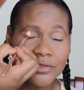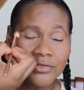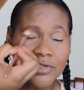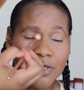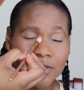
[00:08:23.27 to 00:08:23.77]
So
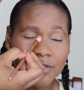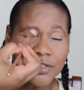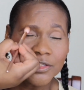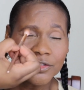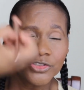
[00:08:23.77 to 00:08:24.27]
you guys
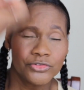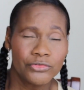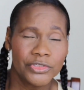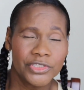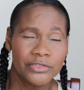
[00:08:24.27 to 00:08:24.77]
need any
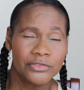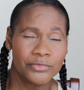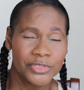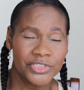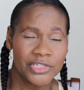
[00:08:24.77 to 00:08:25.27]

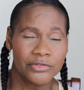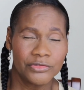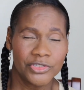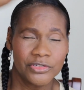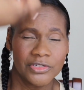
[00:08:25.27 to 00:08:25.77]
storytellers, my channel,
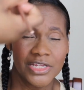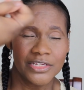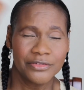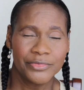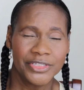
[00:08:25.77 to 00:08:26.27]
tell
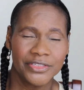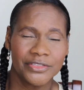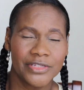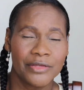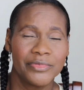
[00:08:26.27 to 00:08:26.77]
why in a
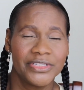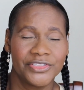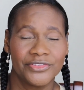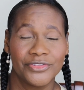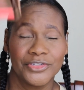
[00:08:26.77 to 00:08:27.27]
minute. I mean,
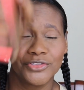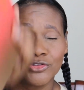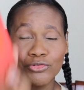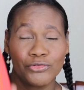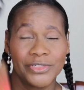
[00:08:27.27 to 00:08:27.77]
she's a good
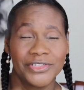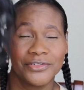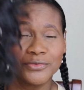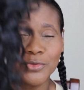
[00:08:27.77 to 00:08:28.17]
storyteller,